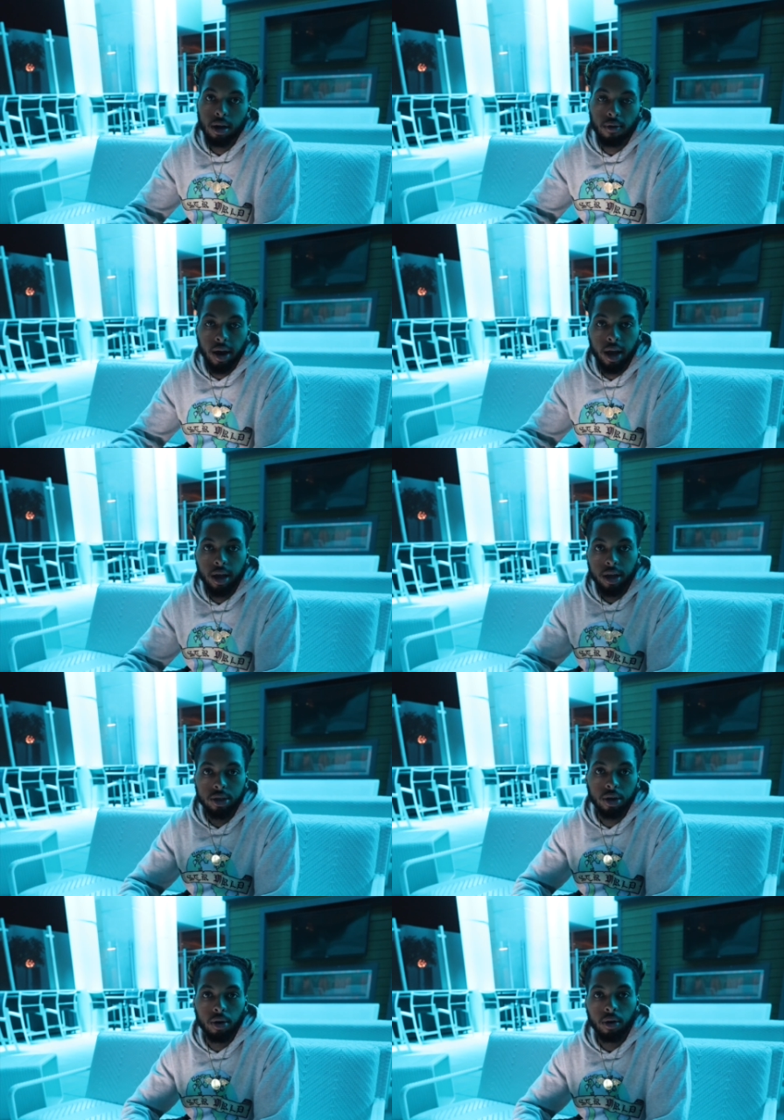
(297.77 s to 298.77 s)
right?
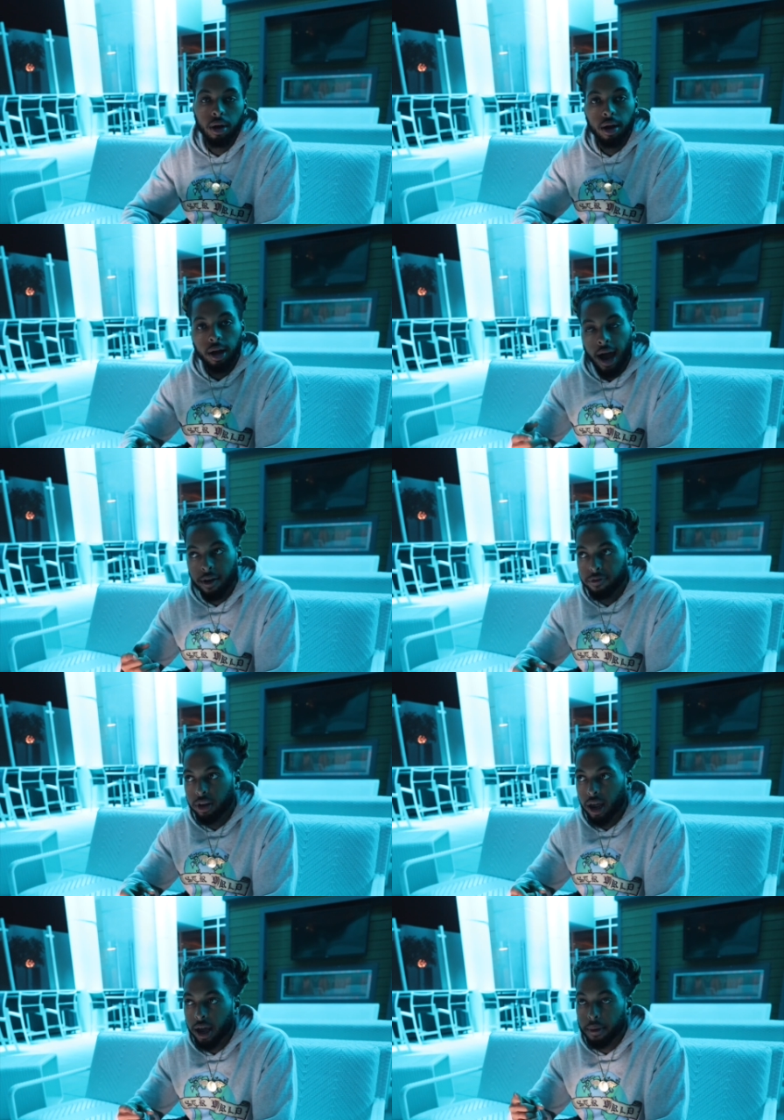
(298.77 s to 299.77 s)
So I feel
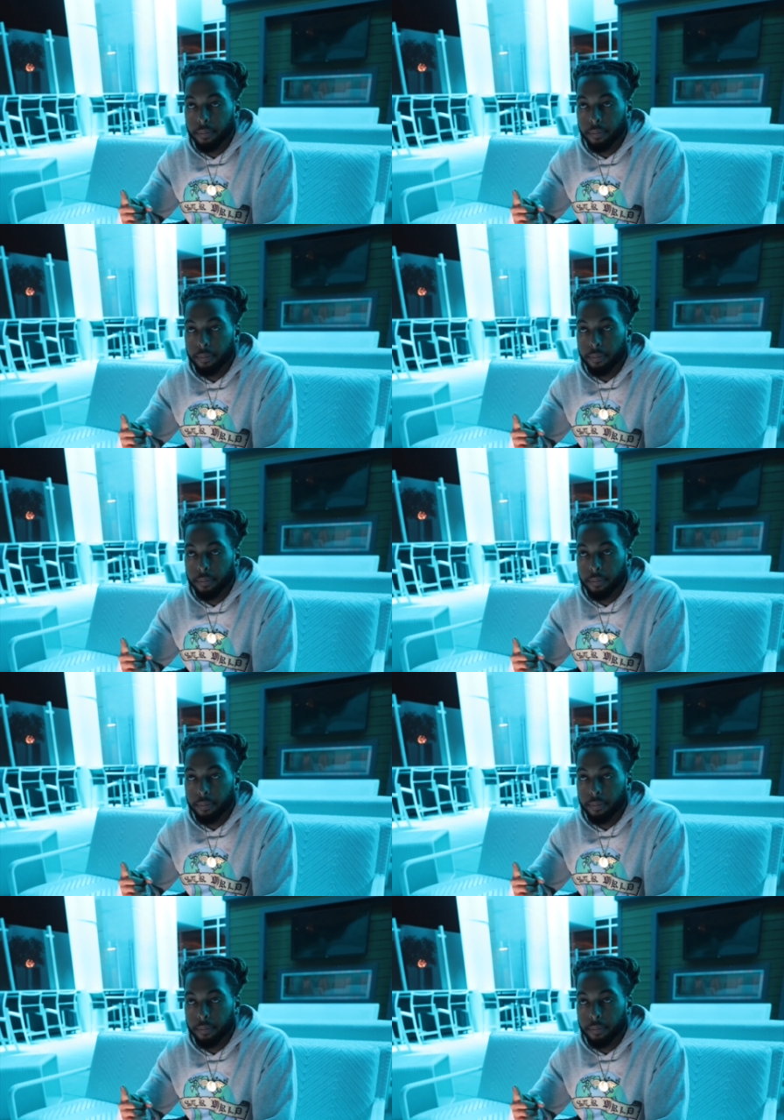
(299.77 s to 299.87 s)
like